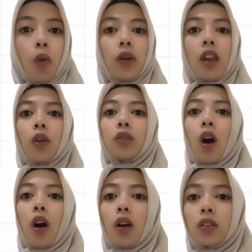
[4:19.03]
without
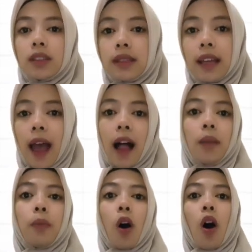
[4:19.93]
the
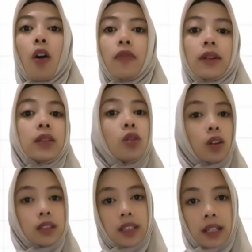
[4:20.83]
help of a
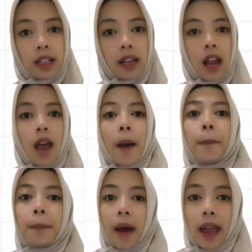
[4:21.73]
doctor.
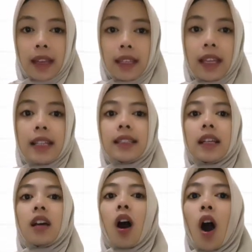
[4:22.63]
Pain is
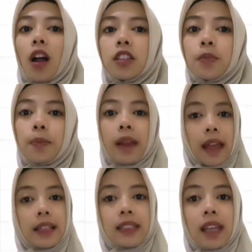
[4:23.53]
an
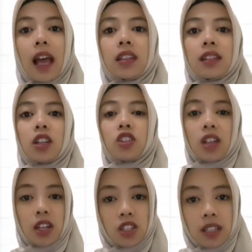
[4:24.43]
unpleasant
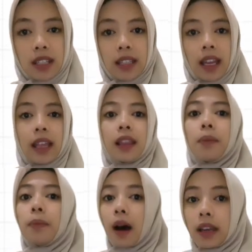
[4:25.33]
sensation in the
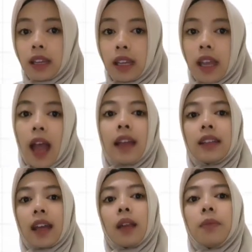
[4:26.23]
body and
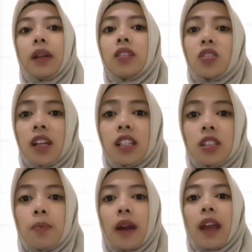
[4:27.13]
can be
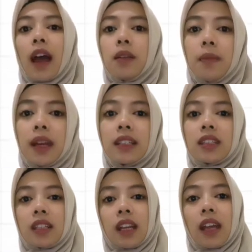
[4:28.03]
treated by
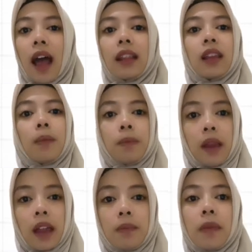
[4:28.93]
administering
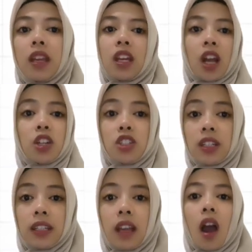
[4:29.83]
anti-pain
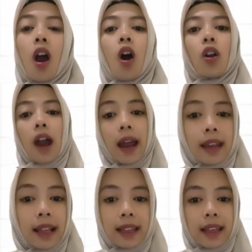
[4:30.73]
medication or
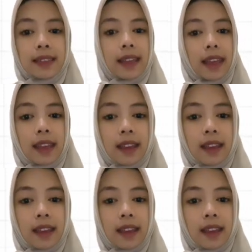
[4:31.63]
analgesic.